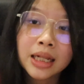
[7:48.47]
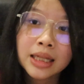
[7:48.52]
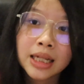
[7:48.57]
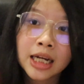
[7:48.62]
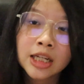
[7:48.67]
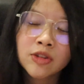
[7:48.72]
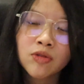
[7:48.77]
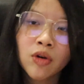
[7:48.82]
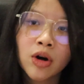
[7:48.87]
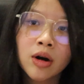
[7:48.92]

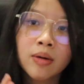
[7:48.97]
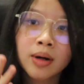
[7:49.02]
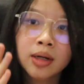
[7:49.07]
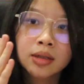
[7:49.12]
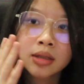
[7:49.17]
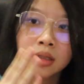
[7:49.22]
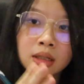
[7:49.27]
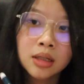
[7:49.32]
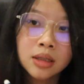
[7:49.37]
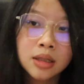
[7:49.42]
lasts for
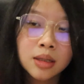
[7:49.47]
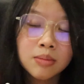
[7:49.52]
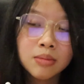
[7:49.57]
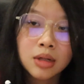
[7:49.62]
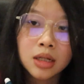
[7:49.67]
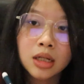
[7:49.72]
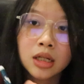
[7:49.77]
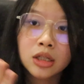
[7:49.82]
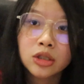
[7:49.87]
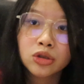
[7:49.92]
around 30
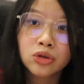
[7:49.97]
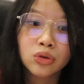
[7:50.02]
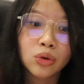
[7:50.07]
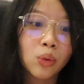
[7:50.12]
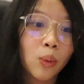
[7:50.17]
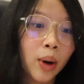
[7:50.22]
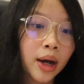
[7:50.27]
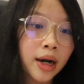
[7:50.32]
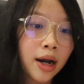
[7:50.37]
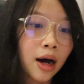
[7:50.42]
minutes to
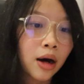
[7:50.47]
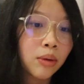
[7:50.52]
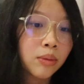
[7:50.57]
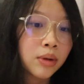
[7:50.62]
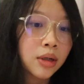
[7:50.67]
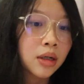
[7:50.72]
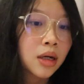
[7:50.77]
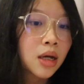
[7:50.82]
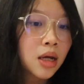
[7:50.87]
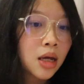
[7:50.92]
1 hour,